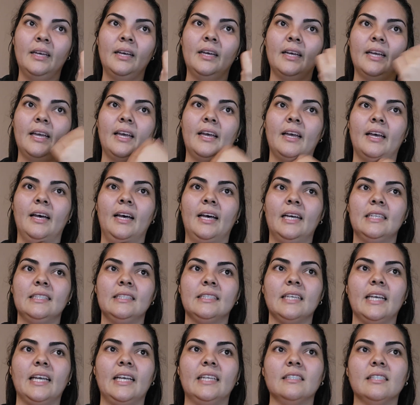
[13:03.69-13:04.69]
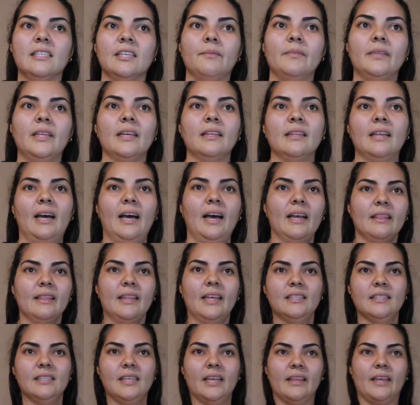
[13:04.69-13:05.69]
and it's something that
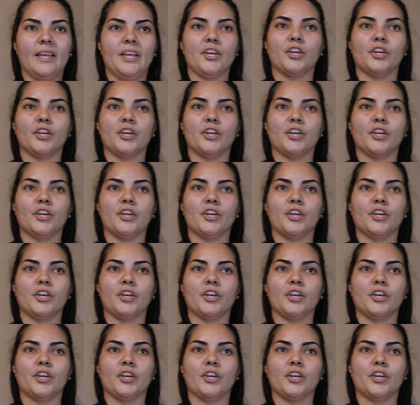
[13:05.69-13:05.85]
they say they